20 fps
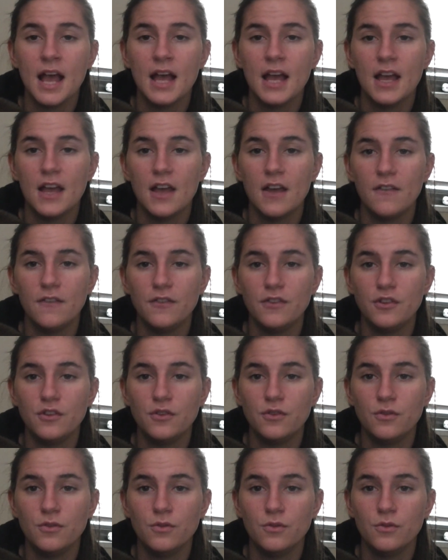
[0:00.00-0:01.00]
If
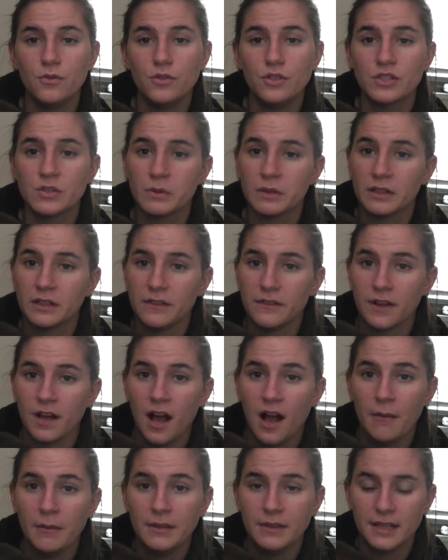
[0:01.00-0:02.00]
you just want to leave a
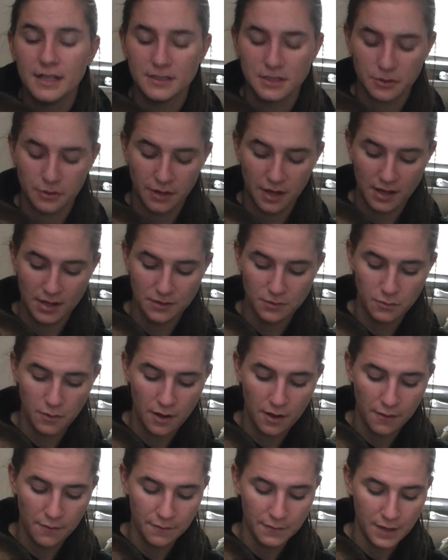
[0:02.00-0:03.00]
comment, that's okay as
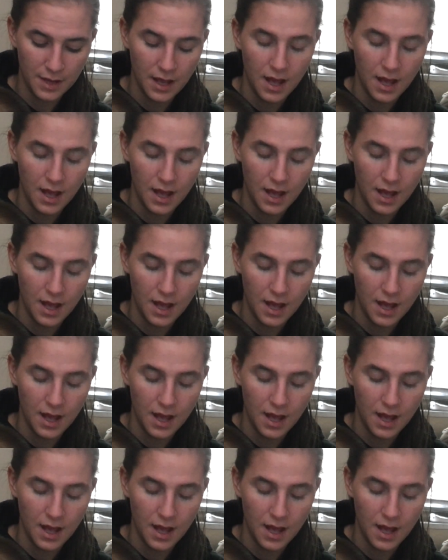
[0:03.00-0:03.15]
well.